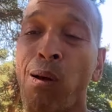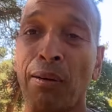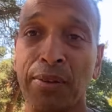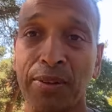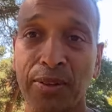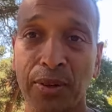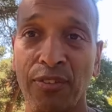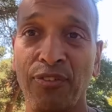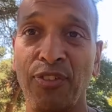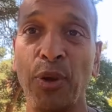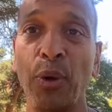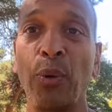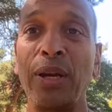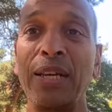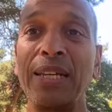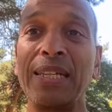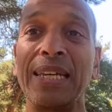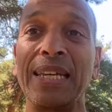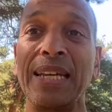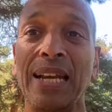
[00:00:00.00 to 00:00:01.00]
So if you're
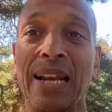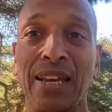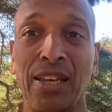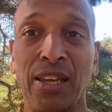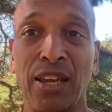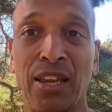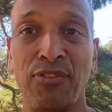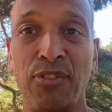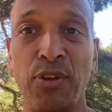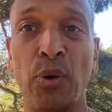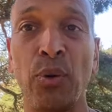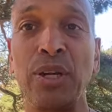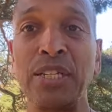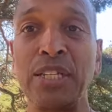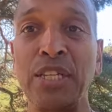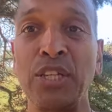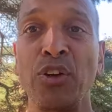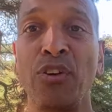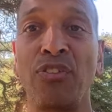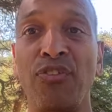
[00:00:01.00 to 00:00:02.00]

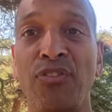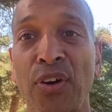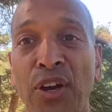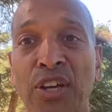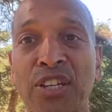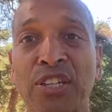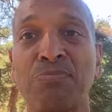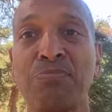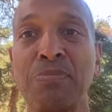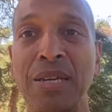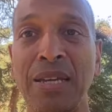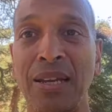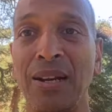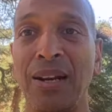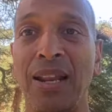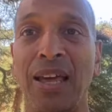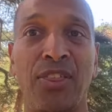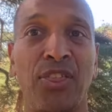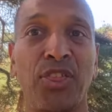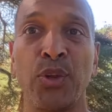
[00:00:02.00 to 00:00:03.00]
eating your first meal
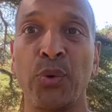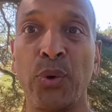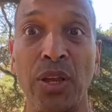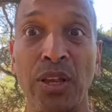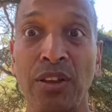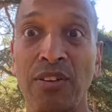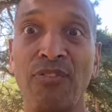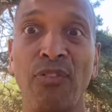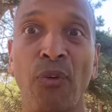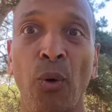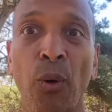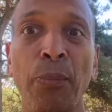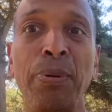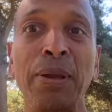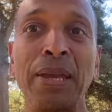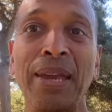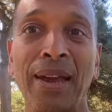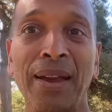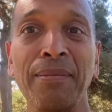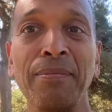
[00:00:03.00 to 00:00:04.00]
at 3, 4
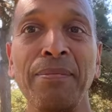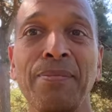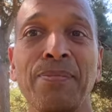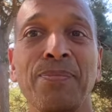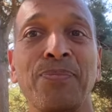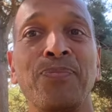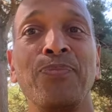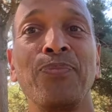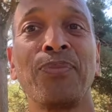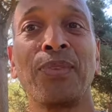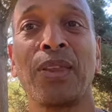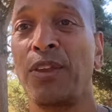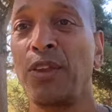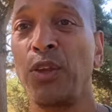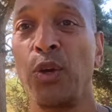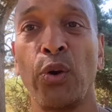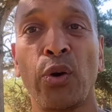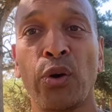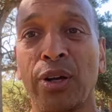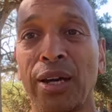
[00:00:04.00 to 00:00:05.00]
p.m.,
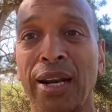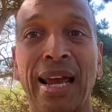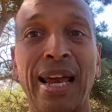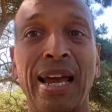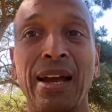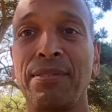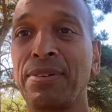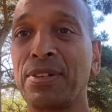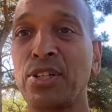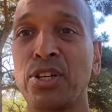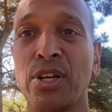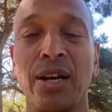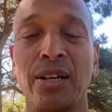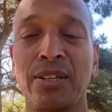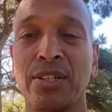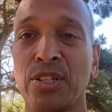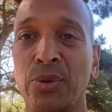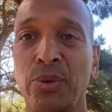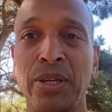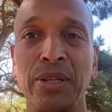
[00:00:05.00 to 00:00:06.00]
you're not going to have a
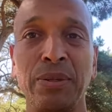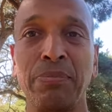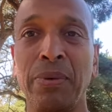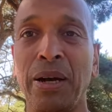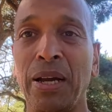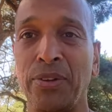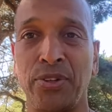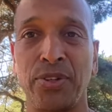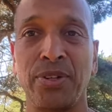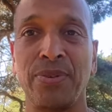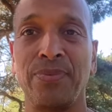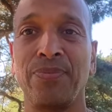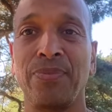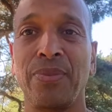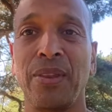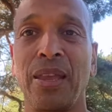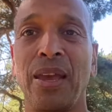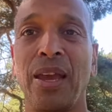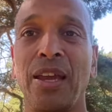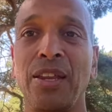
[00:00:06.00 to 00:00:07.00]
chance to eat much,
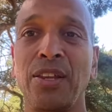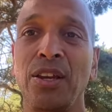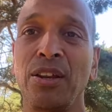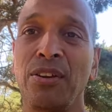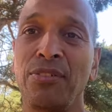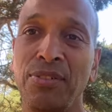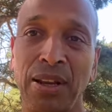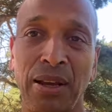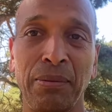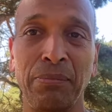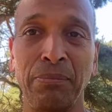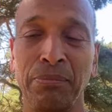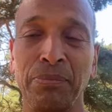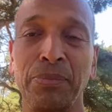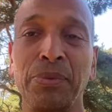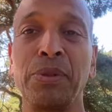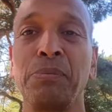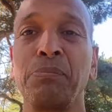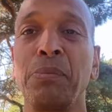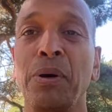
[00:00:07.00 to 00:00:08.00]
and you'd have done
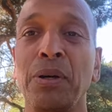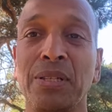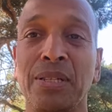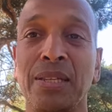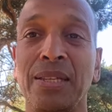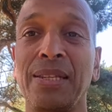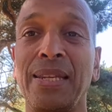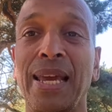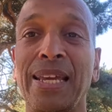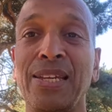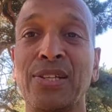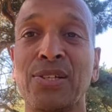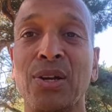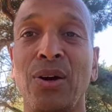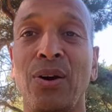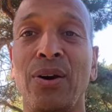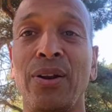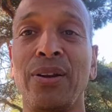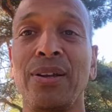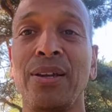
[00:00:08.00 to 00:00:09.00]
the most of the day is
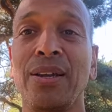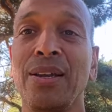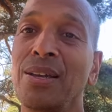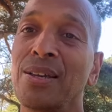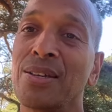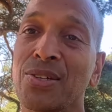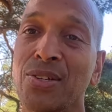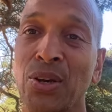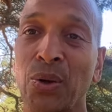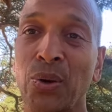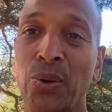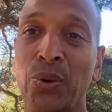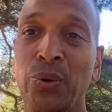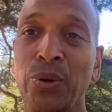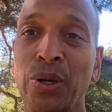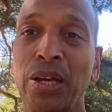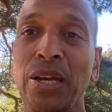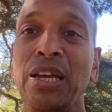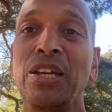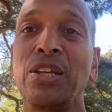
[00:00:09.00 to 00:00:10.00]
gone. So
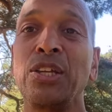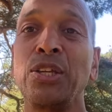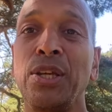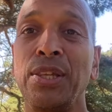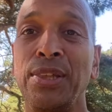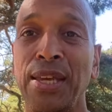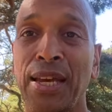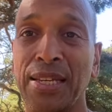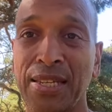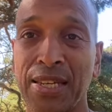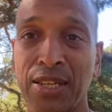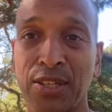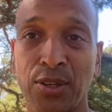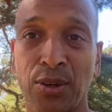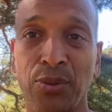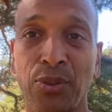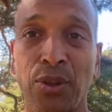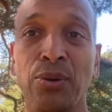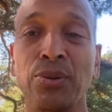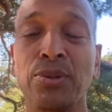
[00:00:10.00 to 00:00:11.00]
yeah, that's it.
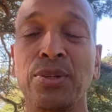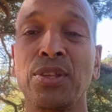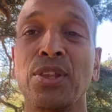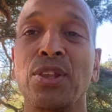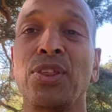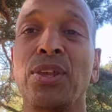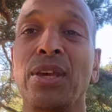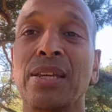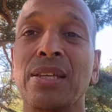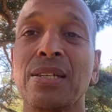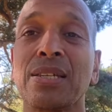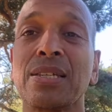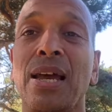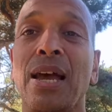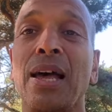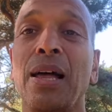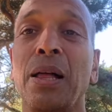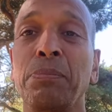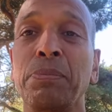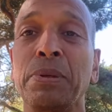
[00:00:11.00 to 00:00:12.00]
So those are the things that
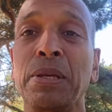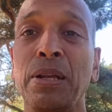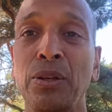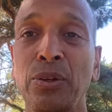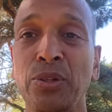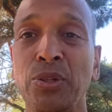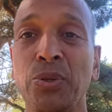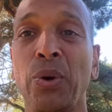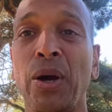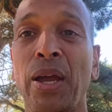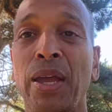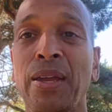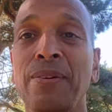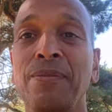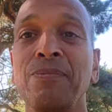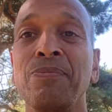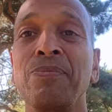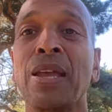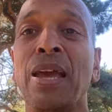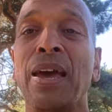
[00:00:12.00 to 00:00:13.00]
help you lose weight.
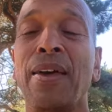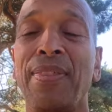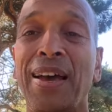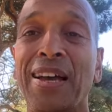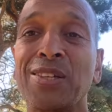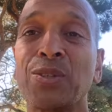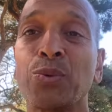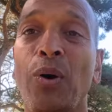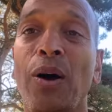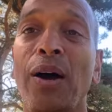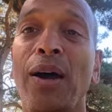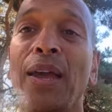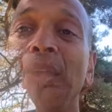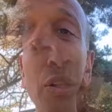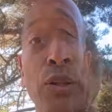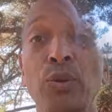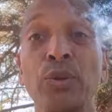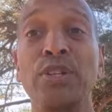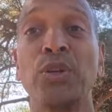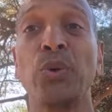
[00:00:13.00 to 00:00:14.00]
And that's why
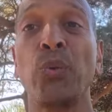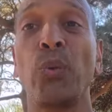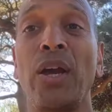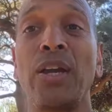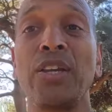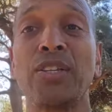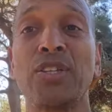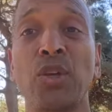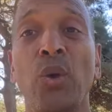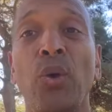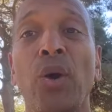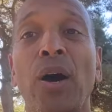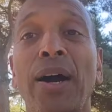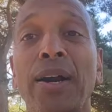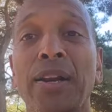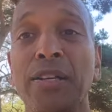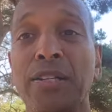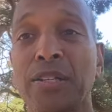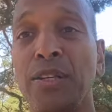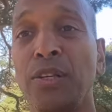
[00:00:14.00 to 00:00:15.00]
losing weight is so
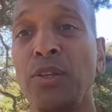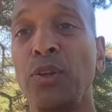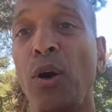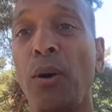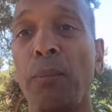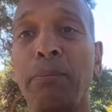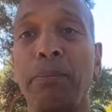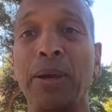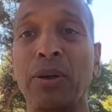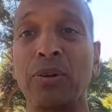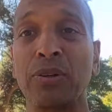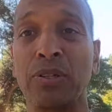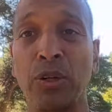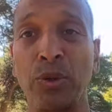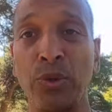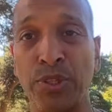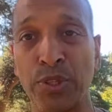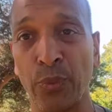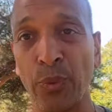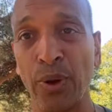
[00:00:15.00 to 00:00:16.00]
hard. It's not because
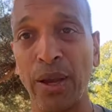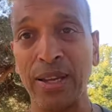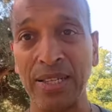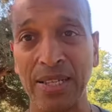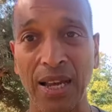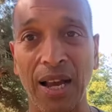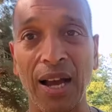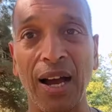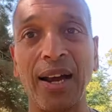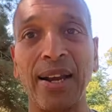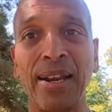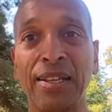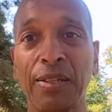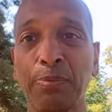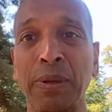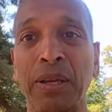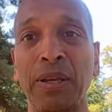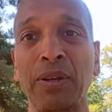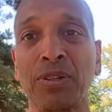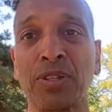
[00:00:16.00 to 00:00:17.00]
losing weight is hard. It's
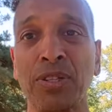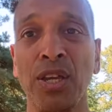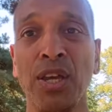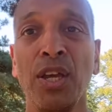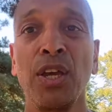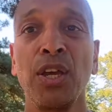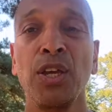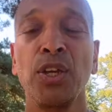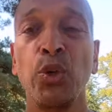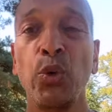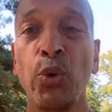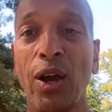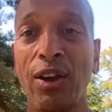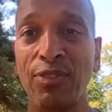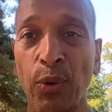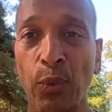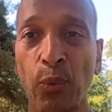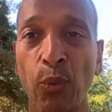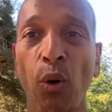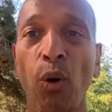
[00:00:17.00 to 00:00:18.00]
because you have
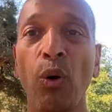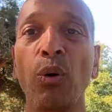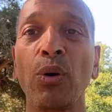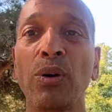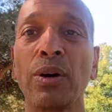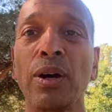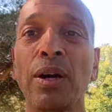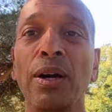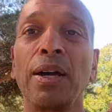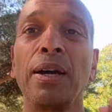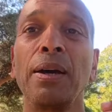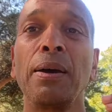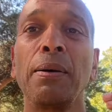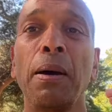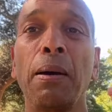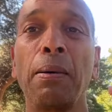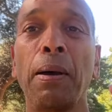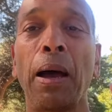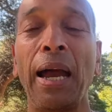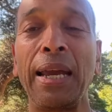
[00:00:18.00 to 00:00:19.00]
the wrong
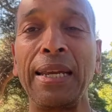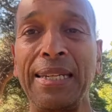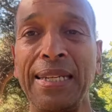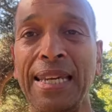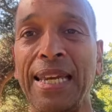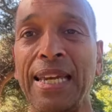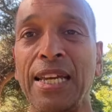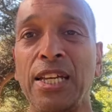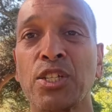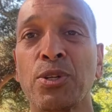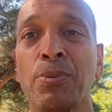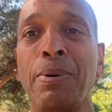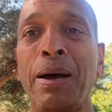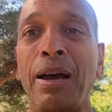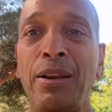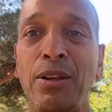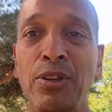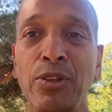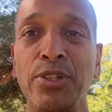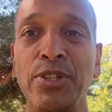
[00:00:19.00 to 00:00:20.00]
ideas
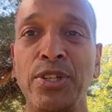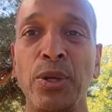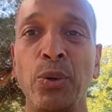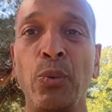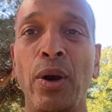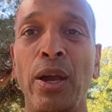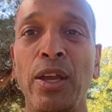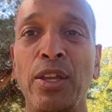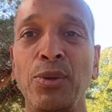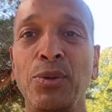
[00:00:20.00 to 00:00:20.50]
about losing weight.